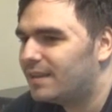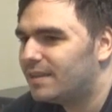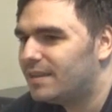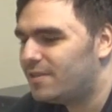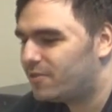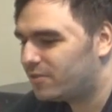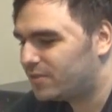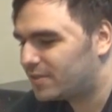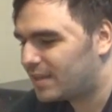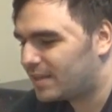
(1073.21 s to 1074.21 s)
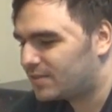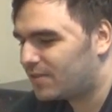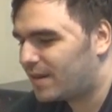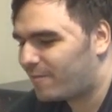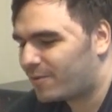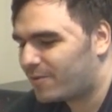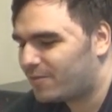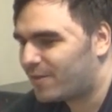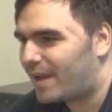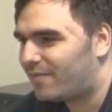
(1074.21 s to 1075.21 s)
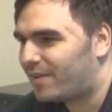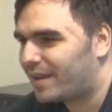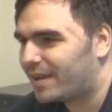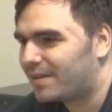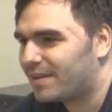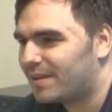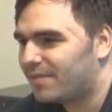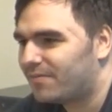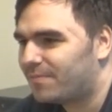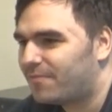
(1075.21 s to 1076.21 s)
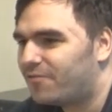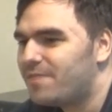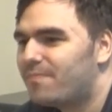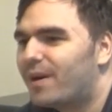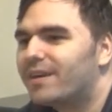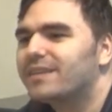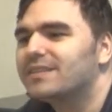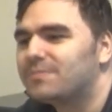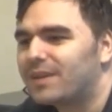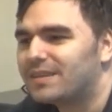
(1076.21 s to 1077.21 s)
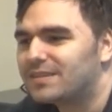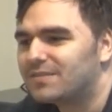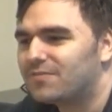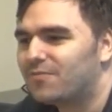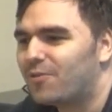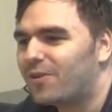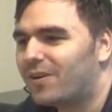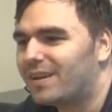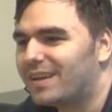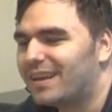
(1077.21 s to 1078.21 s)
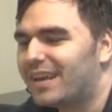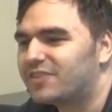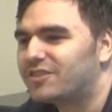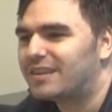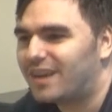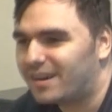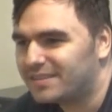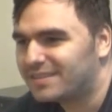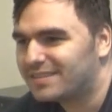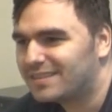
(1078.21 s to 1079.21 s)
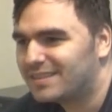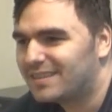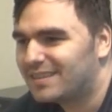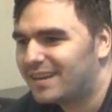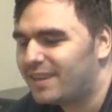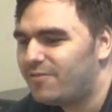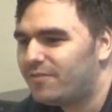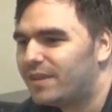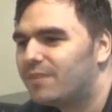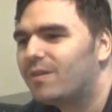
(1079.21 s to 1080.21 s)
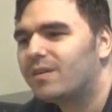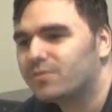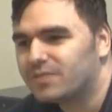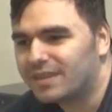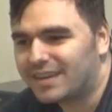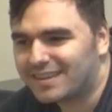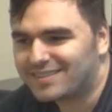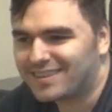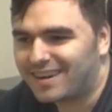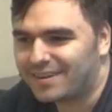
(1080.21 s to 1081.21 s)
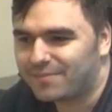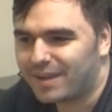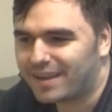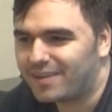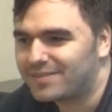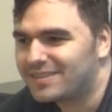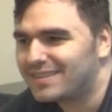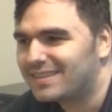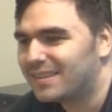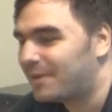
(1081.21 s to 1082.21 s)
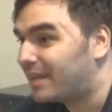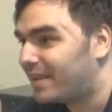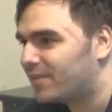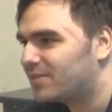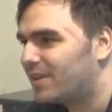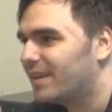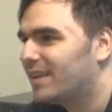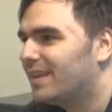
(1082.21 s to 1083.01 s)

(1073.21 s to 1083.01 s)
And then he also says, all right, we're going to have free parking space for electric cars. And I don't think anyone owns an electric car in my country, in my town, sorry.